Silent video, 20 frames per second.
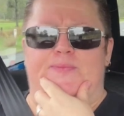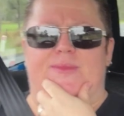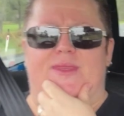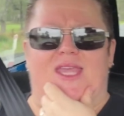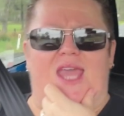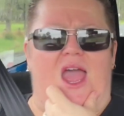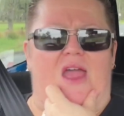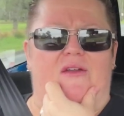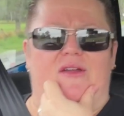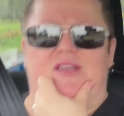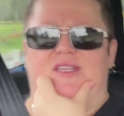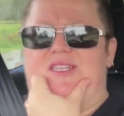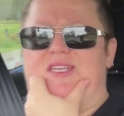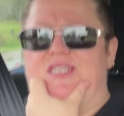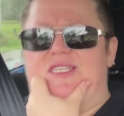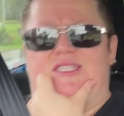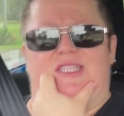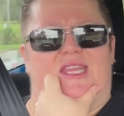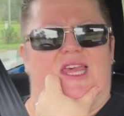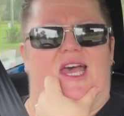
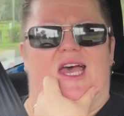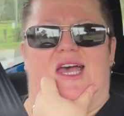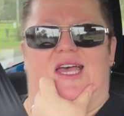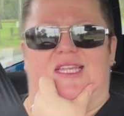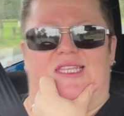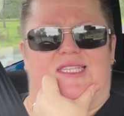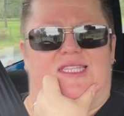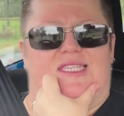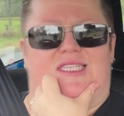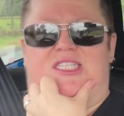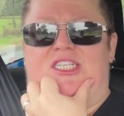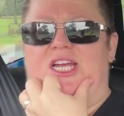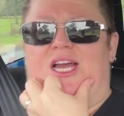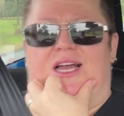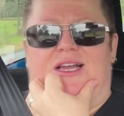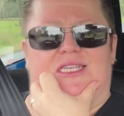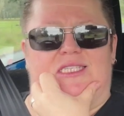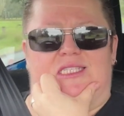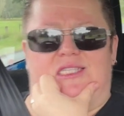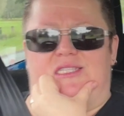Characters that
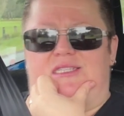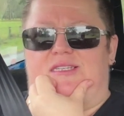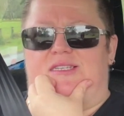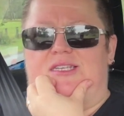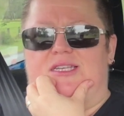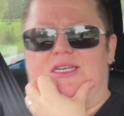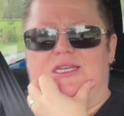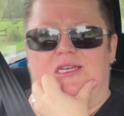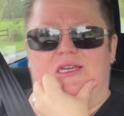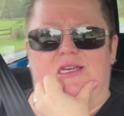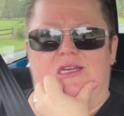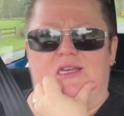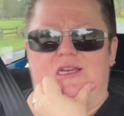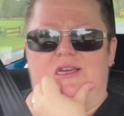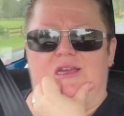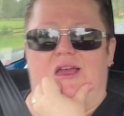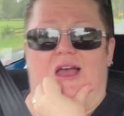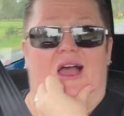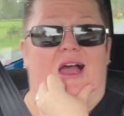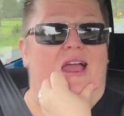just
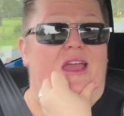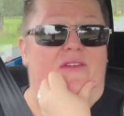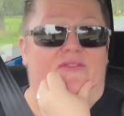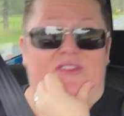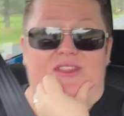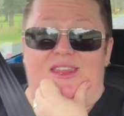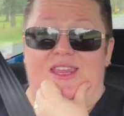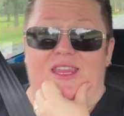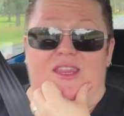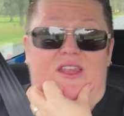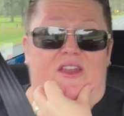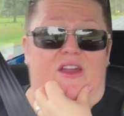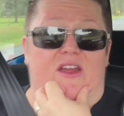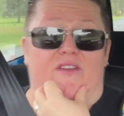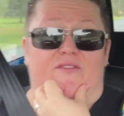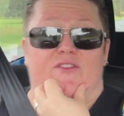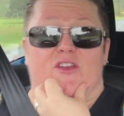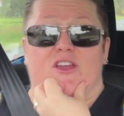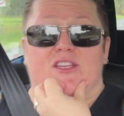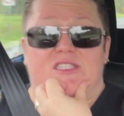are everything. The
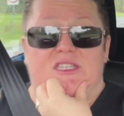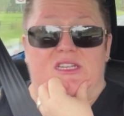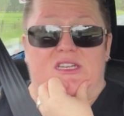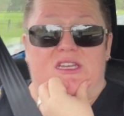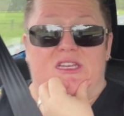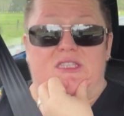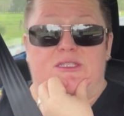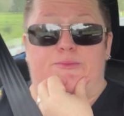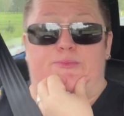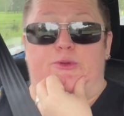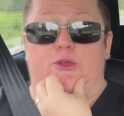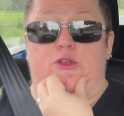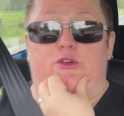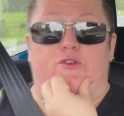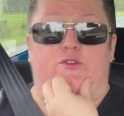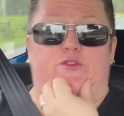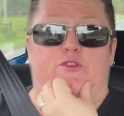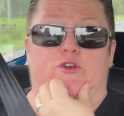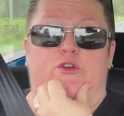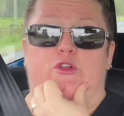diversity is
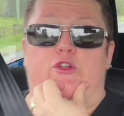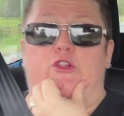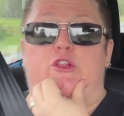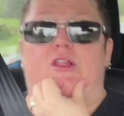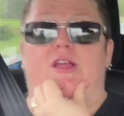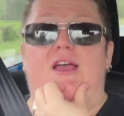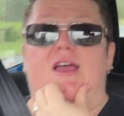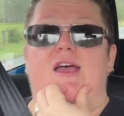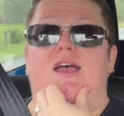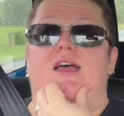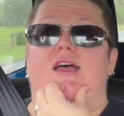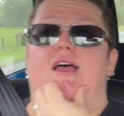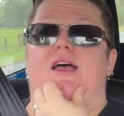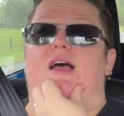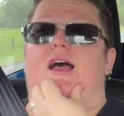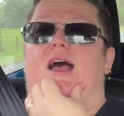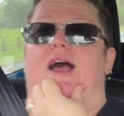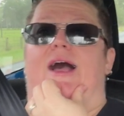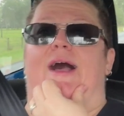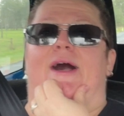beautiful,
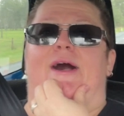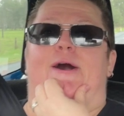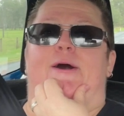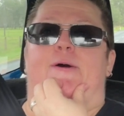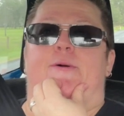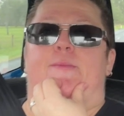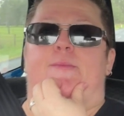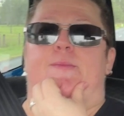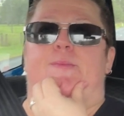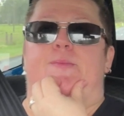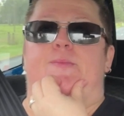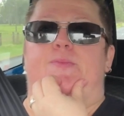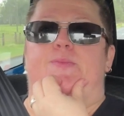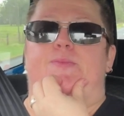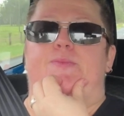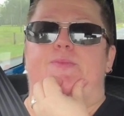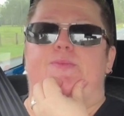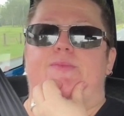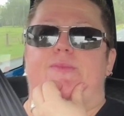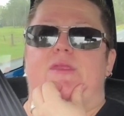
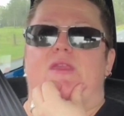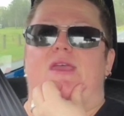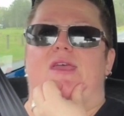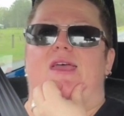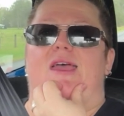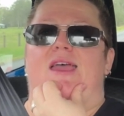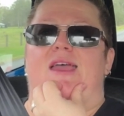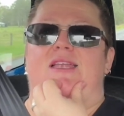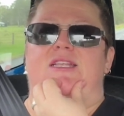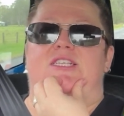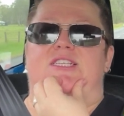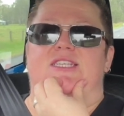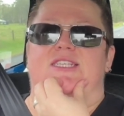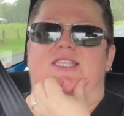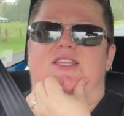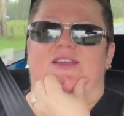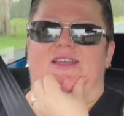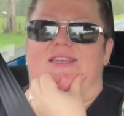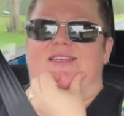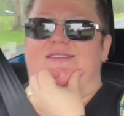and
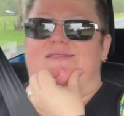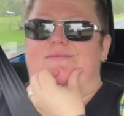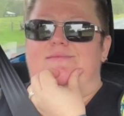just like,